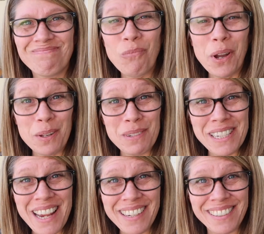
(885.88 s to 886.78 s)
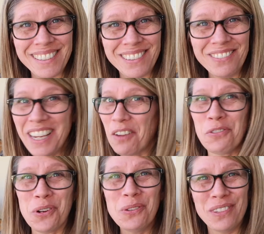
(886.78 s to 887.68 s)
Welcome to Texas. We have
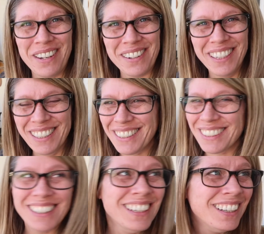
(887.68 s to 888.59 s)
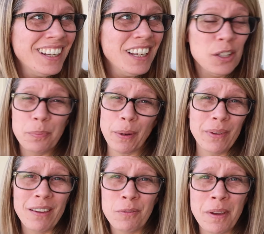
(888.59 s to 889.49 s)
crows here. You
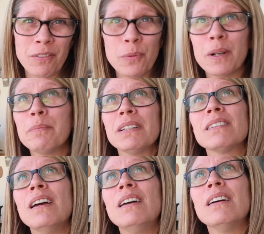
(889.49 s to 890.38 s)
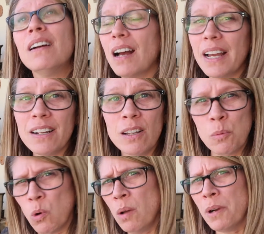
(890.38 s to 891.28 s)
probably have them everywhere, but I call
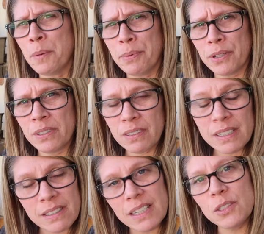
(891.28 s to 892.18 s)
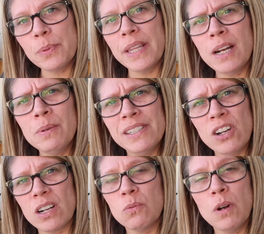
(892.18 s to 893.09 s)
them Walmart birds because that's where they always
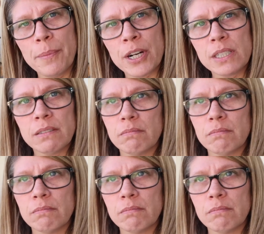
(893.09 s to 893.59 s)
are, at Walmart.